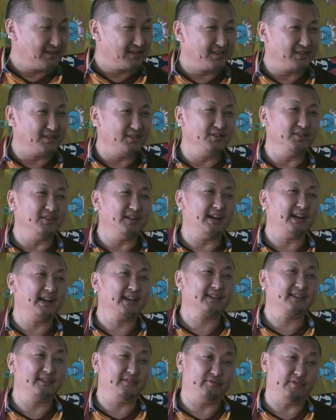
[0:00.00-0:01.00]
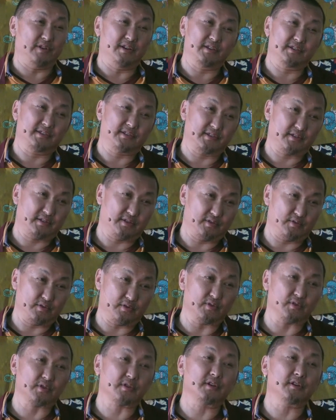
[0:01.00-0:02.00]
No, I give answer. And
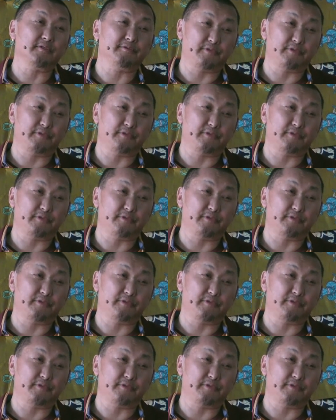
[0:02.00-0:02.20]
you come